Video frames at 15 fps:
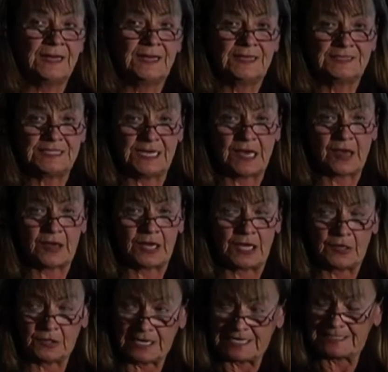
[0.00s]

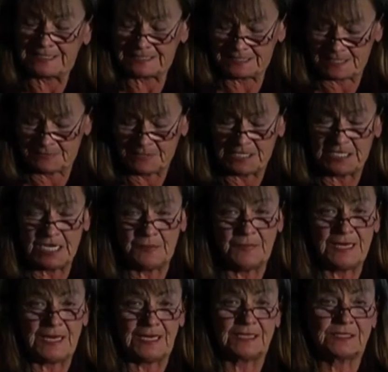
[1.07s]
CIRS
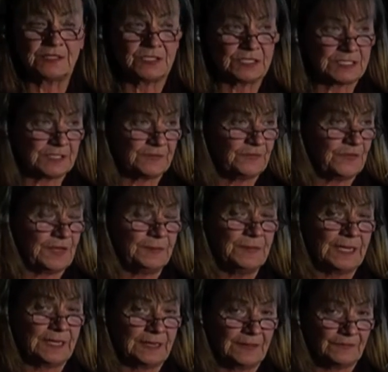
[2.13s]
WDB is just a
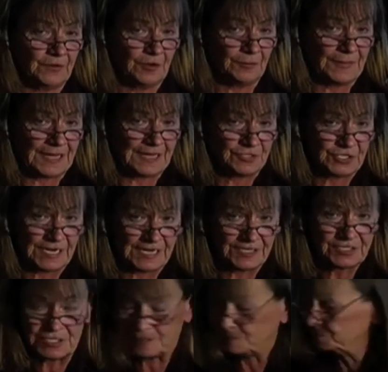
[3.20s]
figment of your
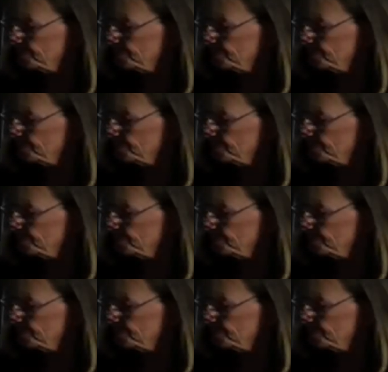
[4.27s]
imagination.